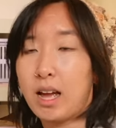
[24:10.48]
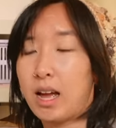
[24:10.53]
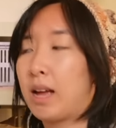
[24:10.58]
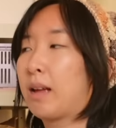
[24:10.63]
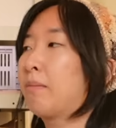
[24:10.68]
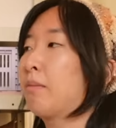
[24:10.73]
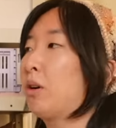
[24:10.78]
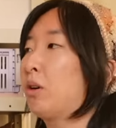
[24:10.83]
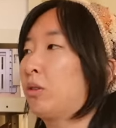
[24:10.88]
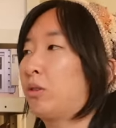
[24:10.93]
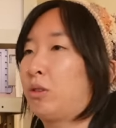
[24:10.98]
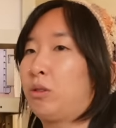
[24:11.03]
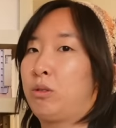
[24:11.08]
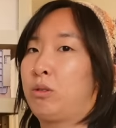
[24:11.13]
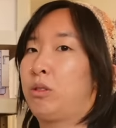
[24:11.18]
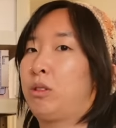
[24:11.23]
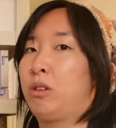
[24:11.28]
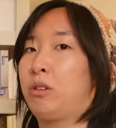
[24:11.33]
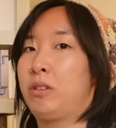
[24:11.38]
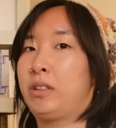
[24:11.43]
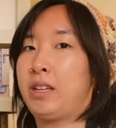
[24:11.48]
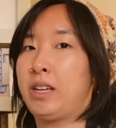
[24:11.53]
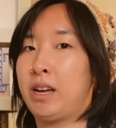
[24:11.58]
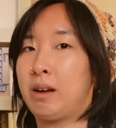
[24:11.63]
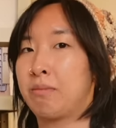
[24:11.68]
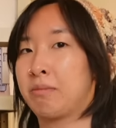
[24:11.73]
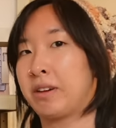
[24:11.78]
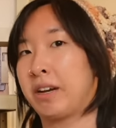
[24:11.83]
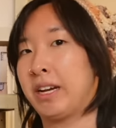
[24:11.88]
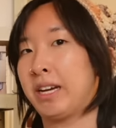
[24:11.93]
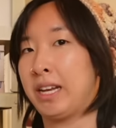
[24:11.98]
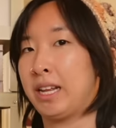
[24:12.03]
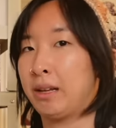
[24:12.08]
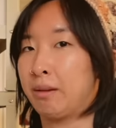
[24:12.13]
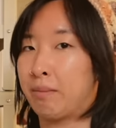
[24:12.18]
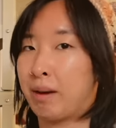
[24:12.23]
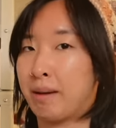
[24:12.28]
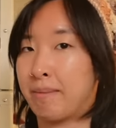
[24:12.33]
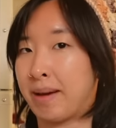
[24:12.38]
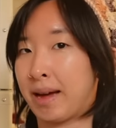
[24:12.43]
I'm also slowly upgrading
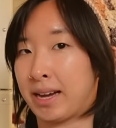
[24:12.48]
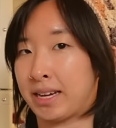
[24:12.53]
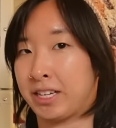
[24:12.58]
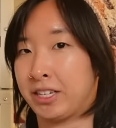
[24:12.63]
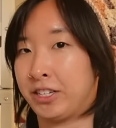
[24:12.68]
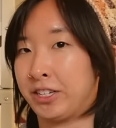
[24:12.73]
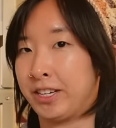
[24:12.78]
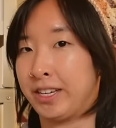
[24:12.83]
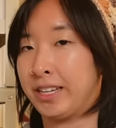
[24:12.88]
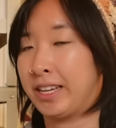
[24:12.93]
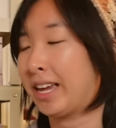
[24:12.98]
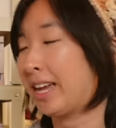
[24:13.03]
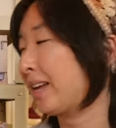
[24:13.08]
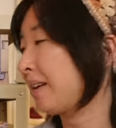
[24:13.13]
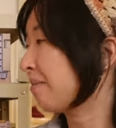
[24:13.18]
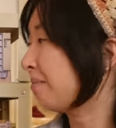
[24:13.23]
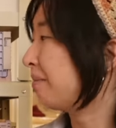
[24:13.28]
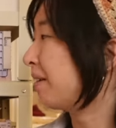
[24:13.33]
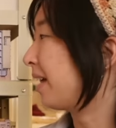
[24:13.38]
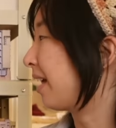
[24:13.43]
my packaging game